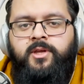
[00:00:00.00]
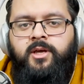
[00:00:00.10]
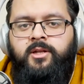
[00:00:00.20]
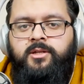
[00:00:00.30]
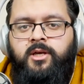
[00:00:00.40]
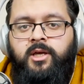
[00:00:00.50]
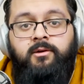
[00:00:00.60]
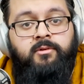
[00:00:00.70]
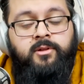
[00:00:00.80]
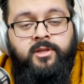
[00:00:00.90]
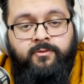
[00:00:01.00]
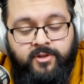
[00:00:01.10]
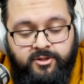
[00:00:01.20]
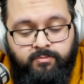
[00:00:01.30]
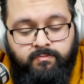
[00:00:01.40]
And leave
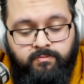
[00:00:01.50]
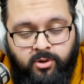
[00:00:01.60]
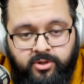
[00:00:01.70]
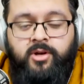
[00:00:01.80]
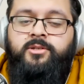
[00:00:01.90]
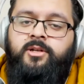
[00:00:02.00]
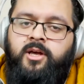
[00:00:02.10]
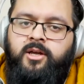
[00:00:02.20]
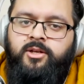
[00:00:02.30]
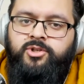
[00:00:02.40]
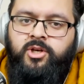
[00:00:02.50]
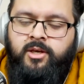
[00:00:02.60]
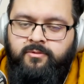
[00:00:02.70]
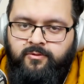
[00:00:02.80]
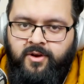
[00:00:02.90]
this podcast a like and a share
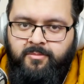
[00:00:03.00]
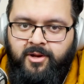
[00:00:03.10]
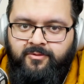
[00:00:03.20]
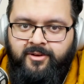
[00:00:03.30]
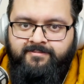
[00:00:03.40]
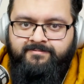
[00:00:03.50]
if you find benefit.